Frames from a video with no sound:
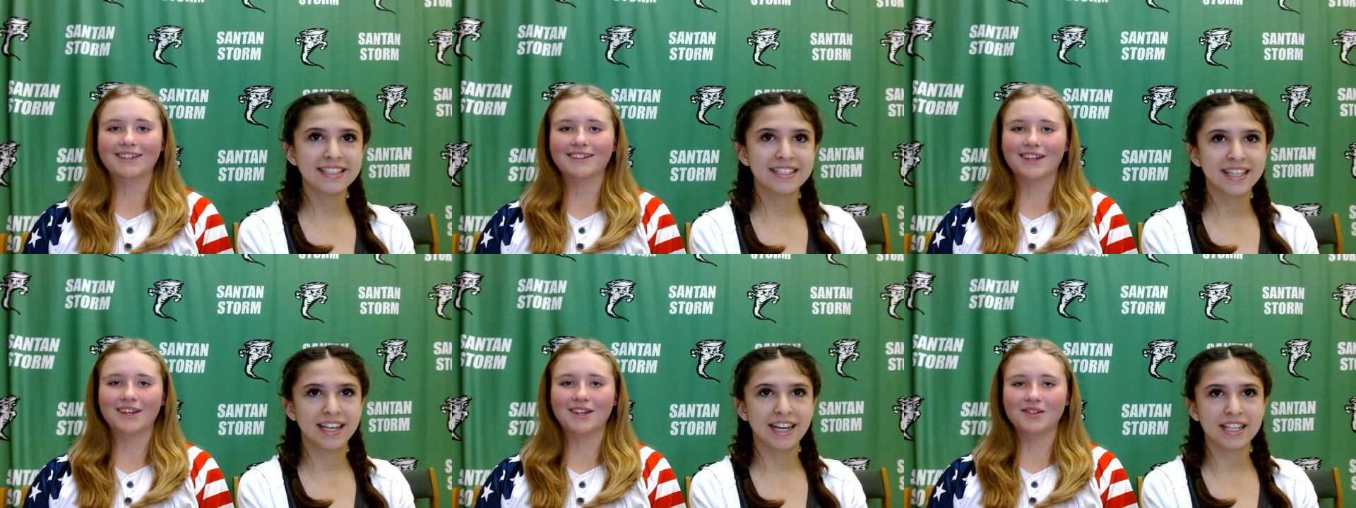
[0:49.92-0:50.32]
Speaker 1: Hey,
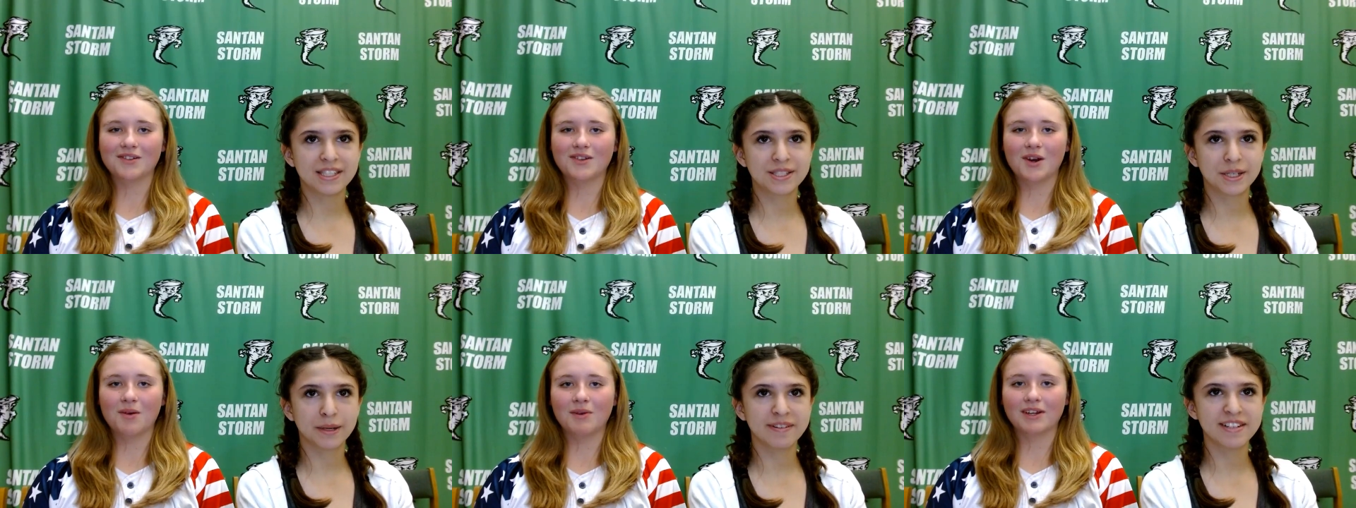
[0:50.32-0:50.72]

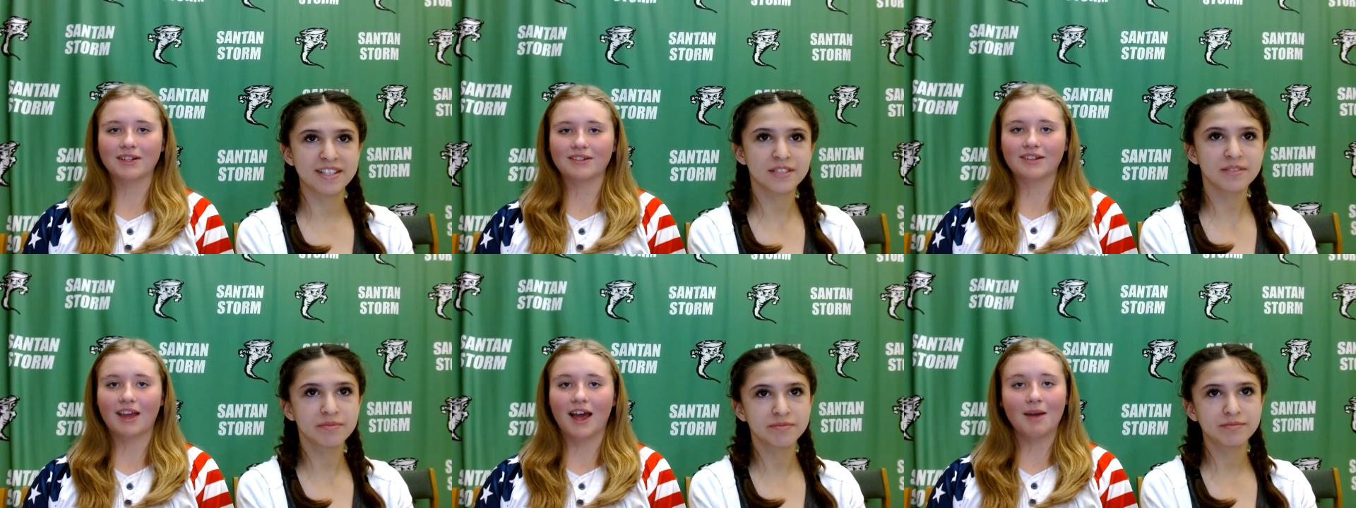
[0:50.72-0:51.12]

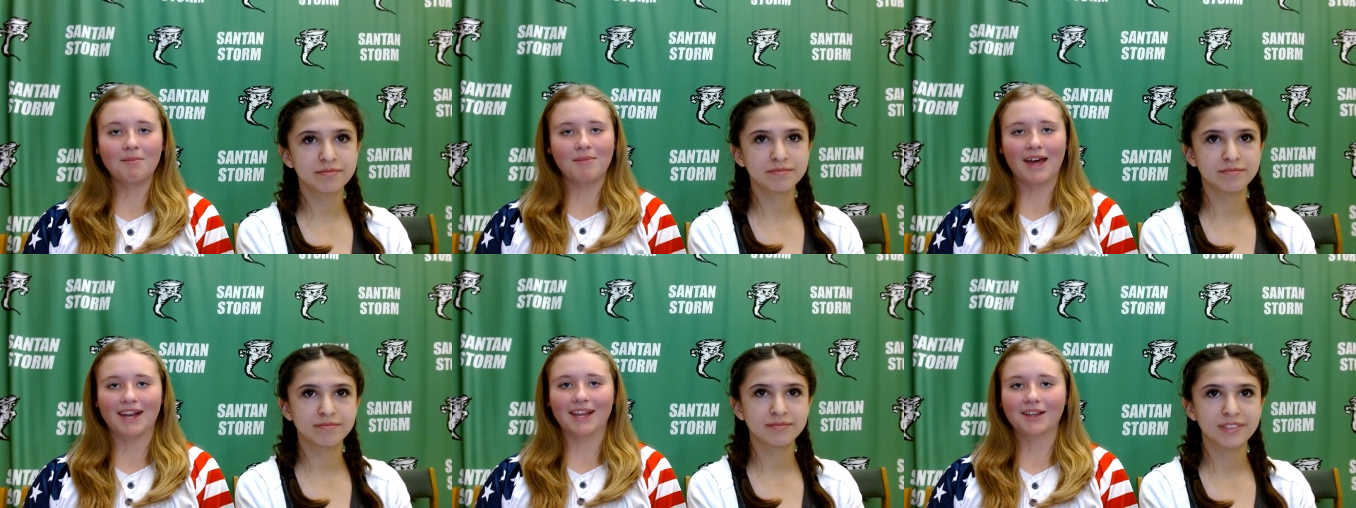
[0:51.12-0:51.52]
Sanisters. I'm
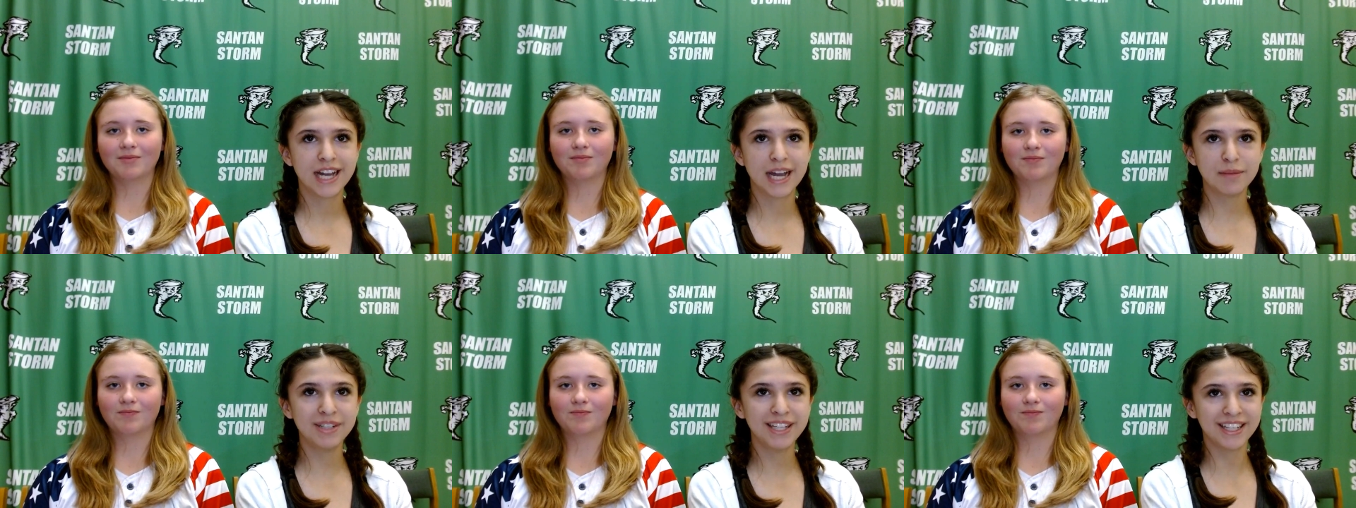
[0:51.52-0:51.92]
Maddie.
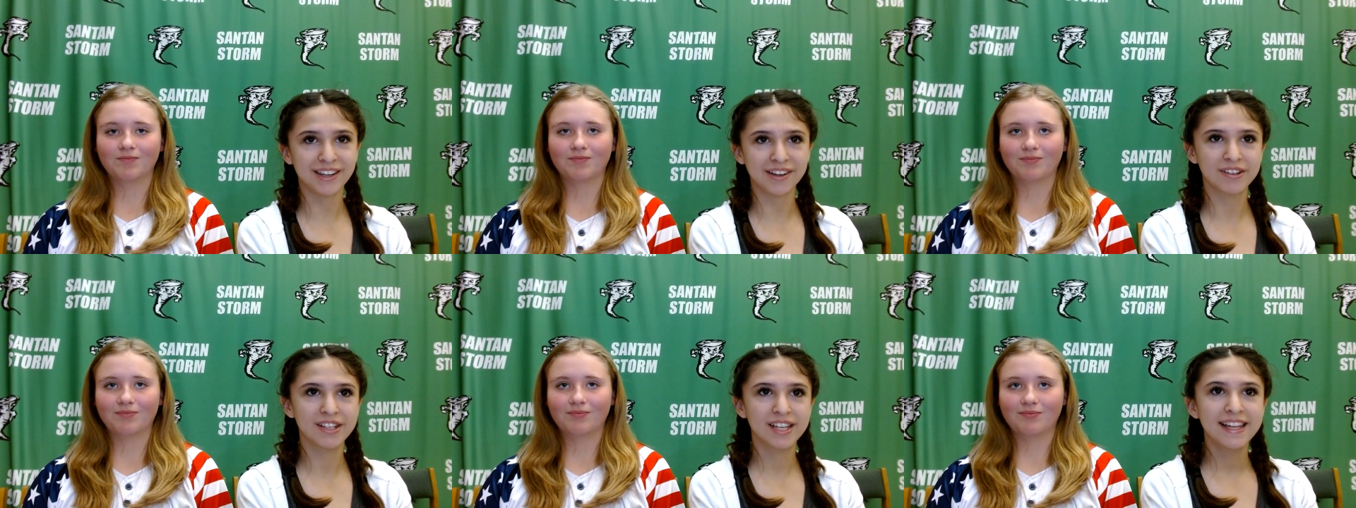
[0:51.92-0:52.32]
I'm Nico.